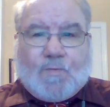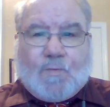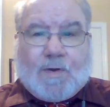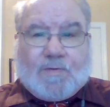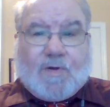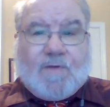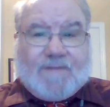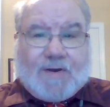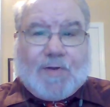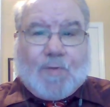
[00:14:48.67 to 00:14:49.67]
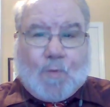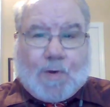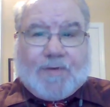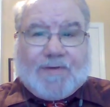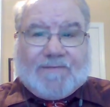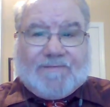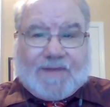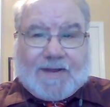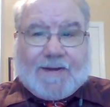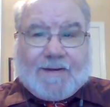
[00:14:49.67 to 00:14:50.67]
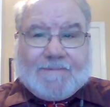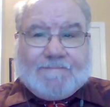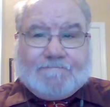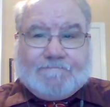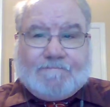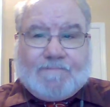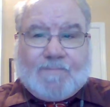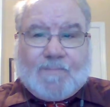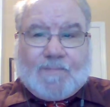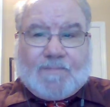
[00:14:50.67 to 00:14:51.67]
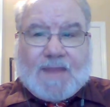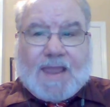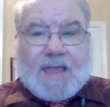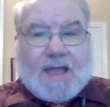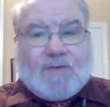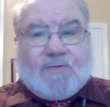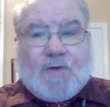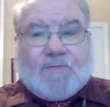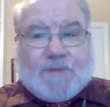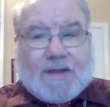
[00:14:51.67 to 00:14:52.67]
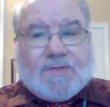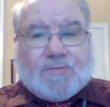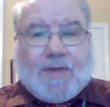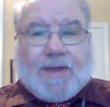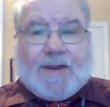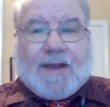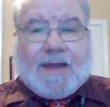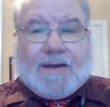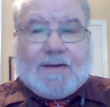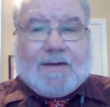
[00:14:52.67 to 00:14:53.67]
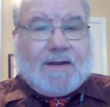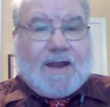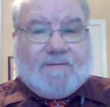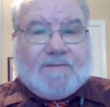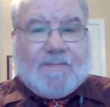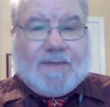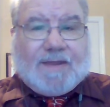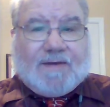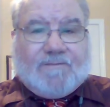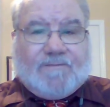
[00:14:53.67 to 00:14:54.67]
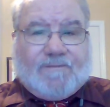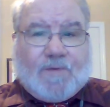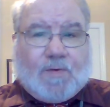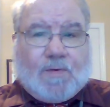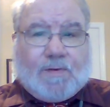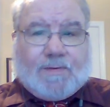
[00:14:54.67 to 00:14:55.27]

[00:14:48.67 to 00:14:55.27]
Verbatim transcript: will grow very weary feeding it and grow frustrated at never being full.